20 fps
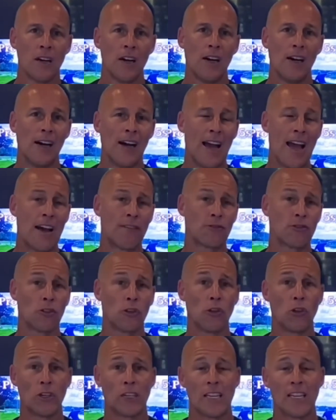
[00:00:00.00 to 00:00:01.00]
After
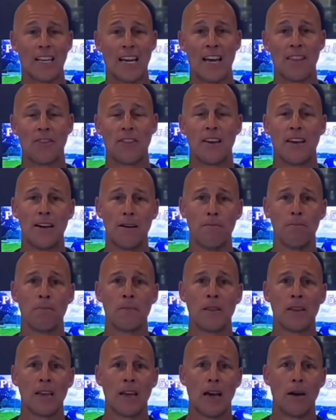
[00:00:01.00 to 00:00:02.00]
looking at them,
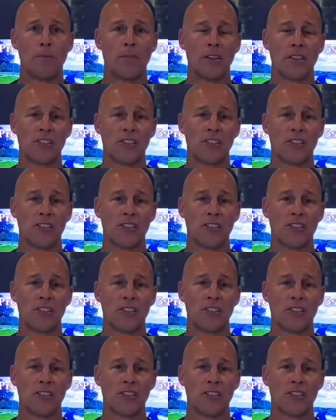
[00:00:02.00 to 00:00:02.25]
I'm going